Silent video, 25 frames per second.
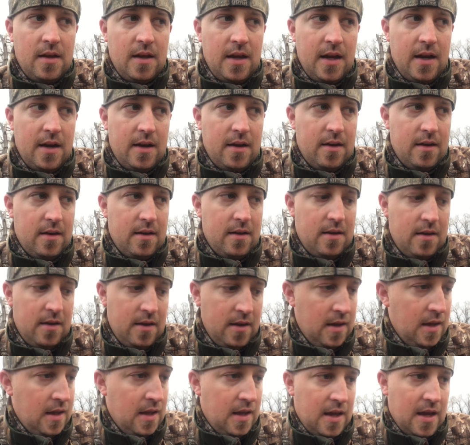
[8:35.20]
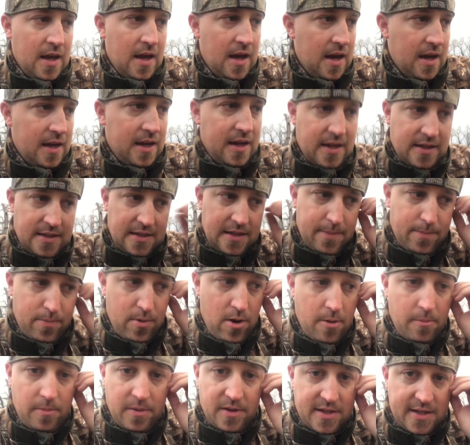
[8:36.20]
And I guess it
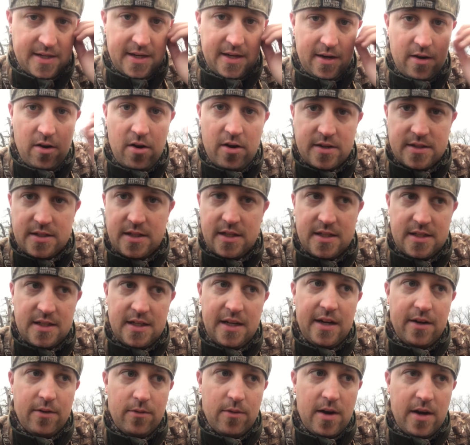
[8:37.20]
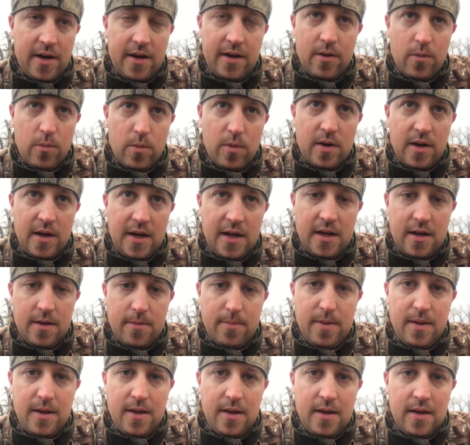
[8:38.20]
honestly slid it right in there where it needed
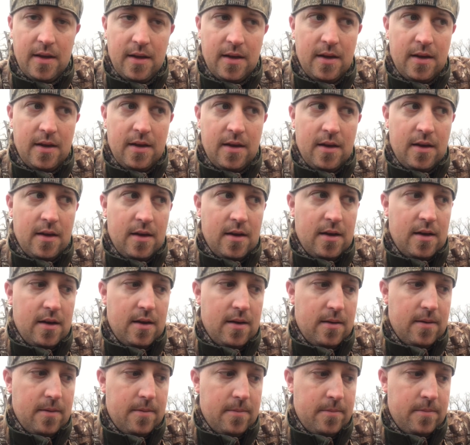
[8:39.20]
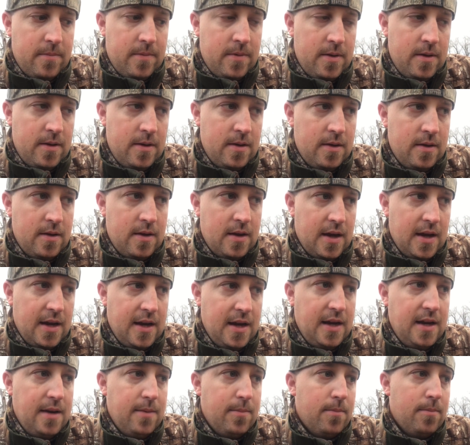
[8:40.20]
to be. I
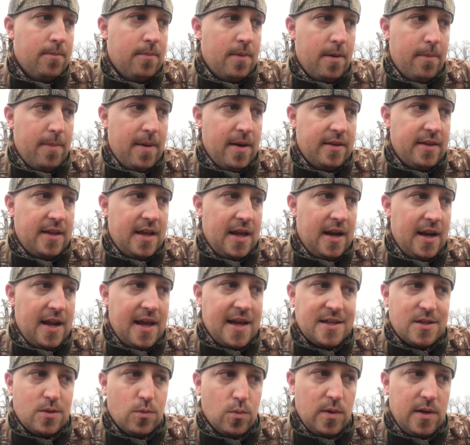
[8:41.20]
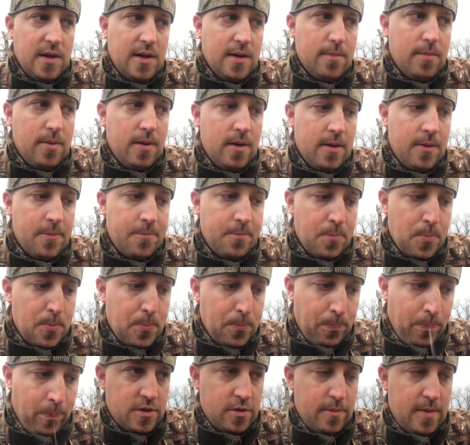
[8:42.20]
hit him about that last rib.
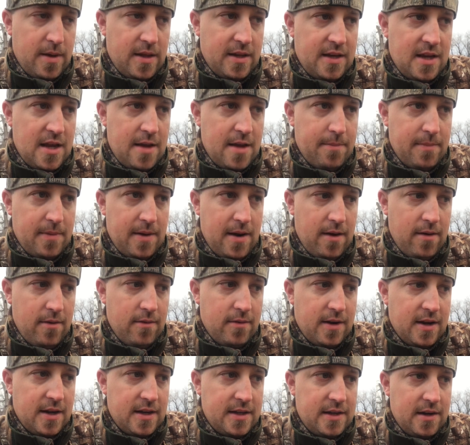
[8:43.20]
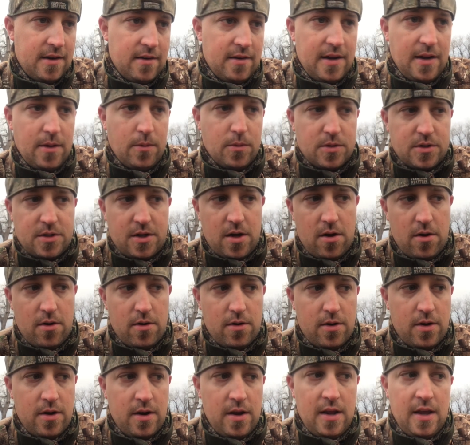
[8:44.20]
So by the time the arrow got there and he was
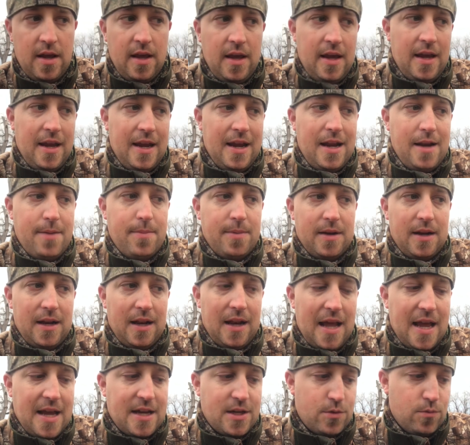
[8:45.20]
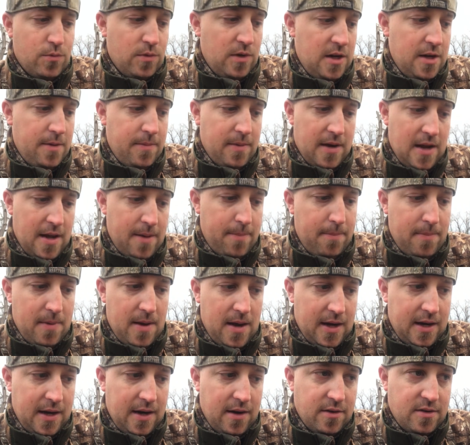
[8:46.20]
turned, hit him in the last rib, and
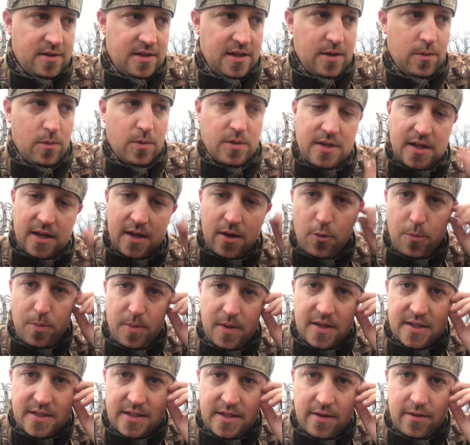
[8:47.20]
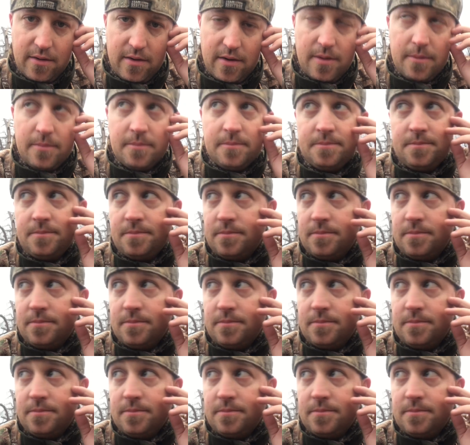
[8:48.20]
I guarantee you once I open this deer up,